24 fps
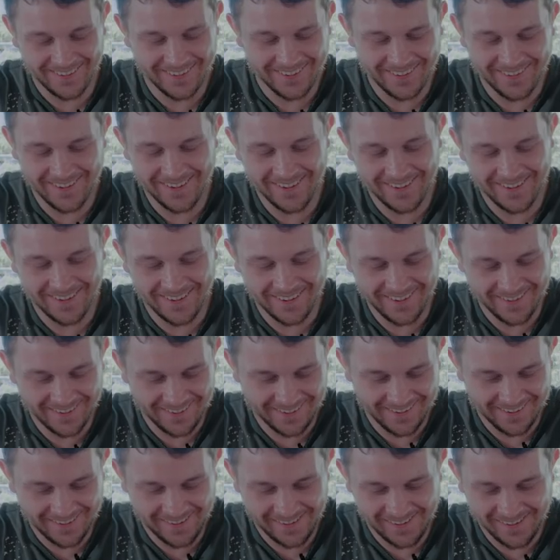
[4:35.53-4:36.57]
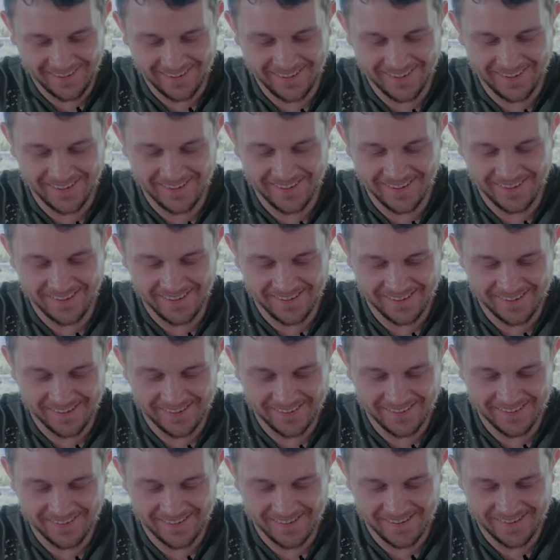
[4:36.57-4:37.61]

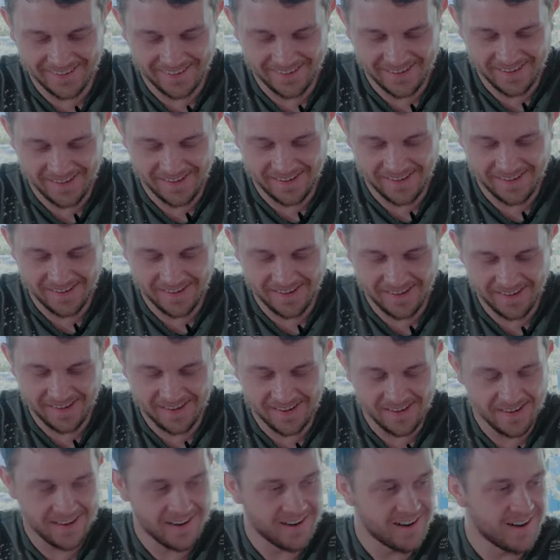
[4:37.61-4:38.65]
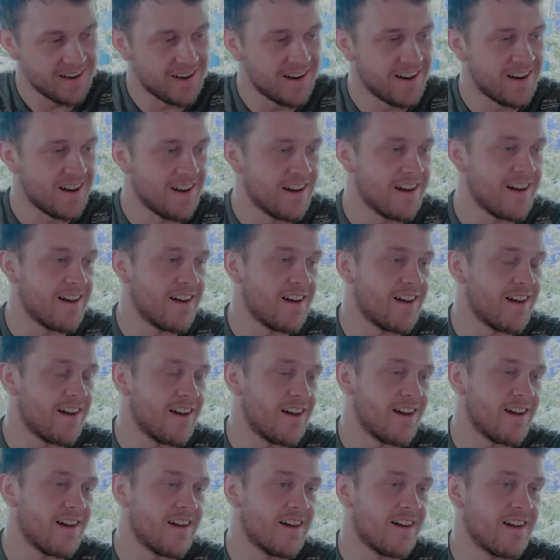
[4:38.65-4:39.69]

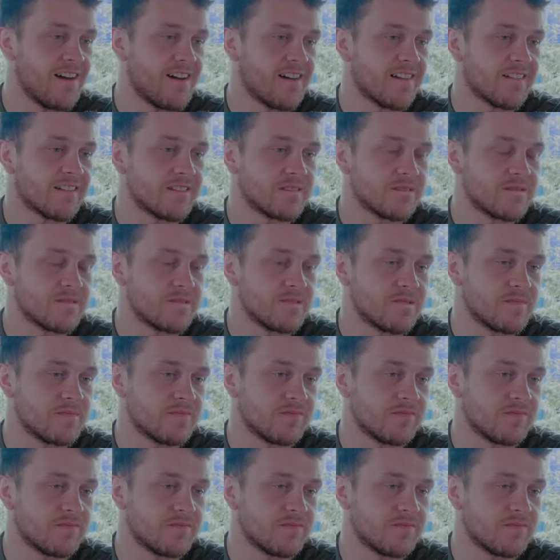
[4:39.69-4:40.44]
[no speech]